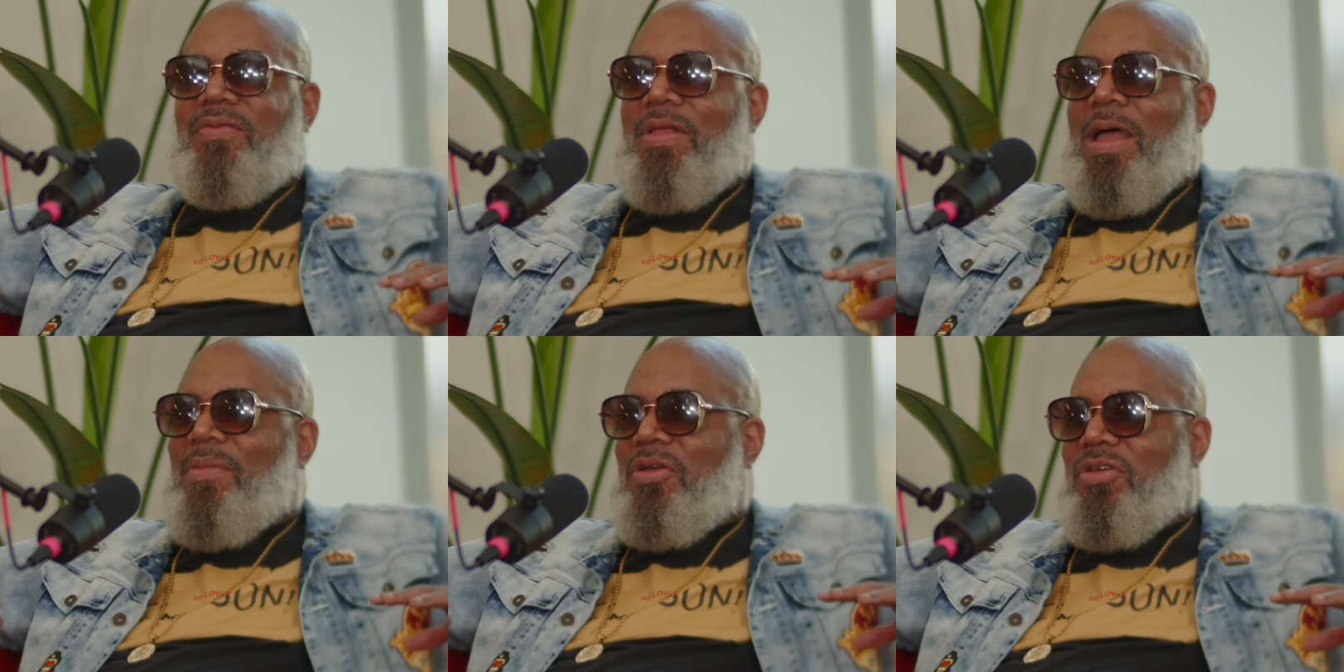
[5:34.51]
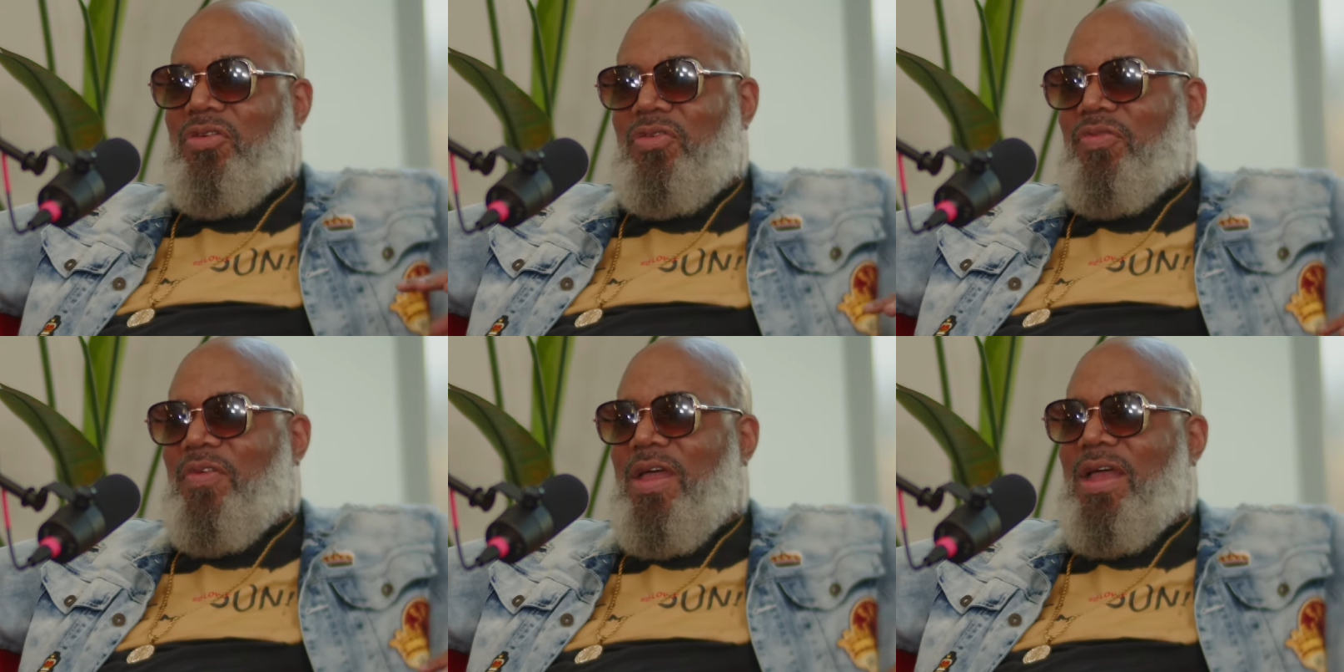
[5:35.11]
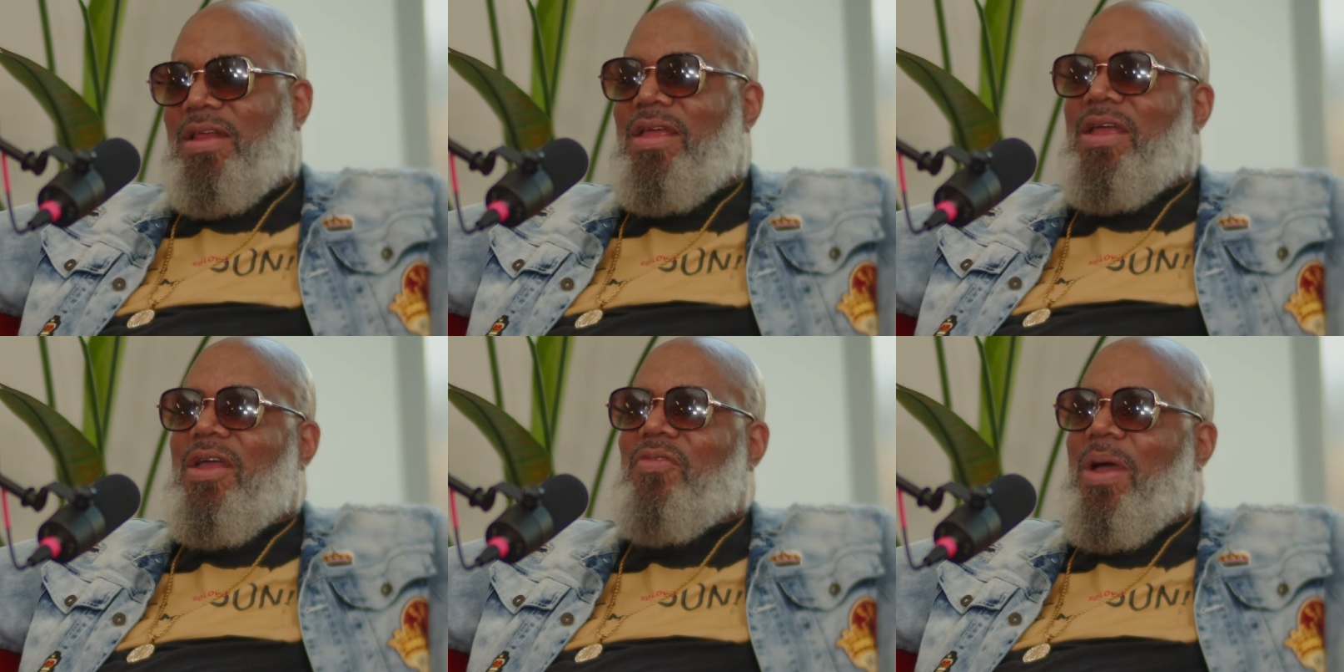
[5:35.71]
I'm a huge fan.
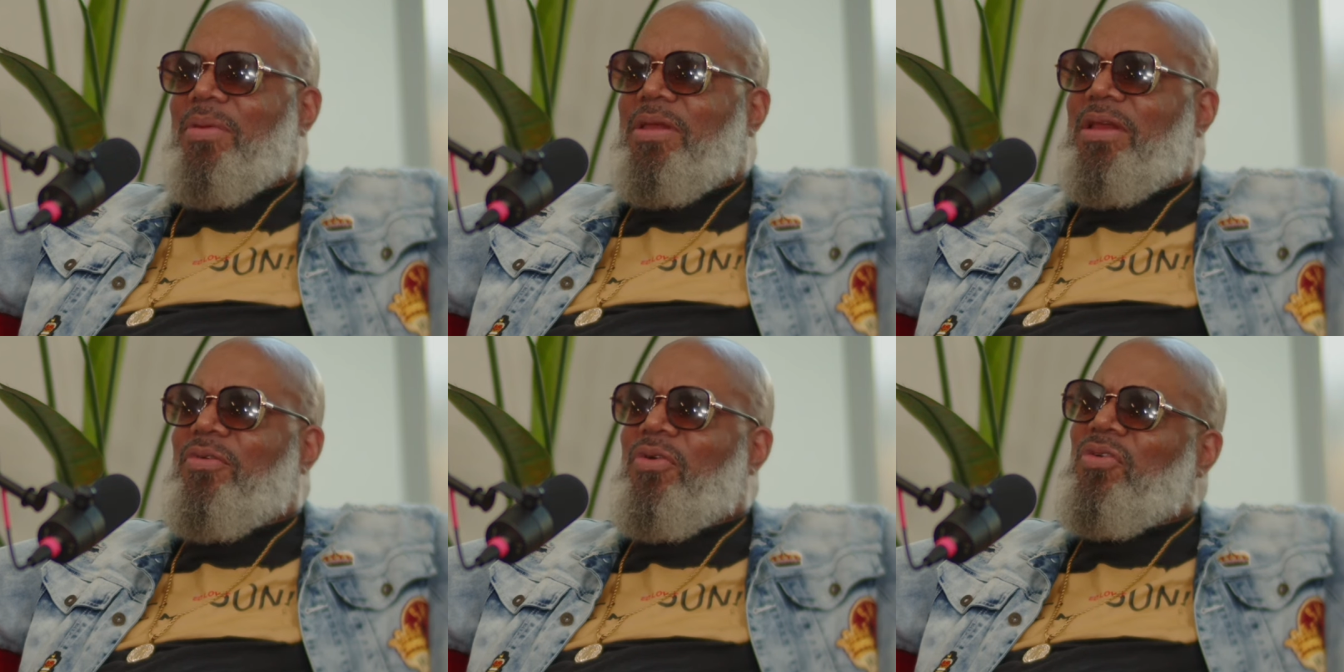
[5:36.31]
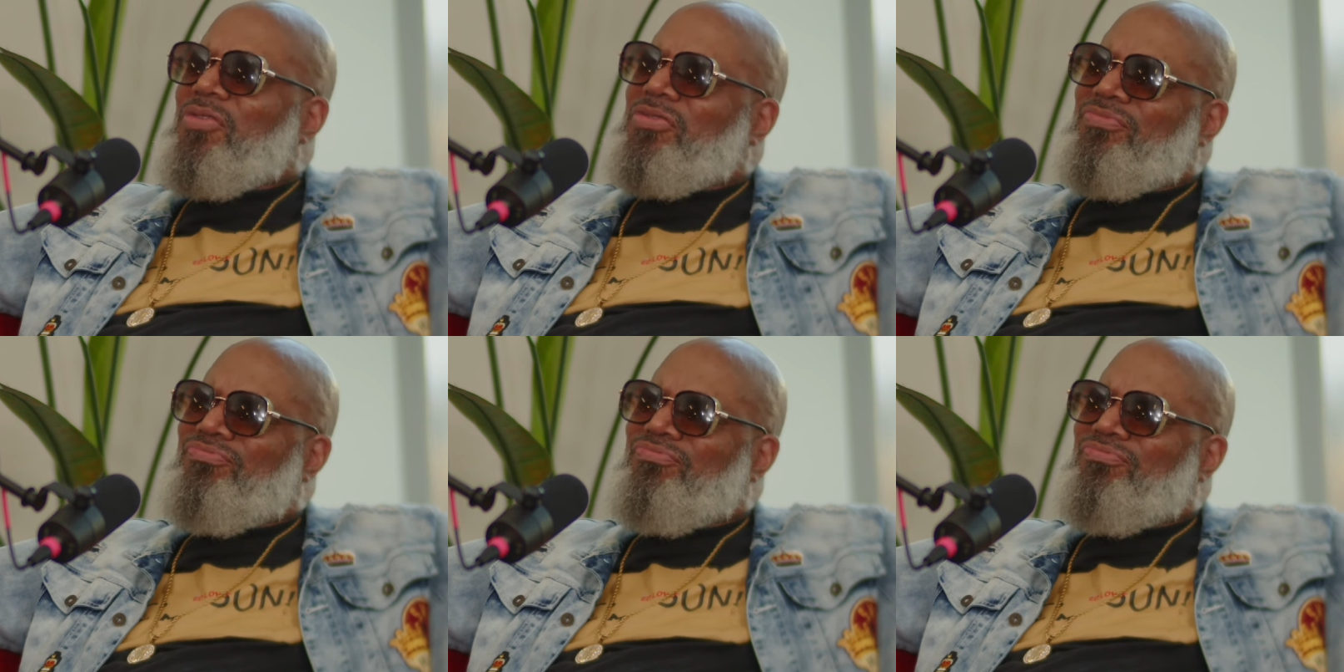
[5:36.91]
And Robert De Niro goes,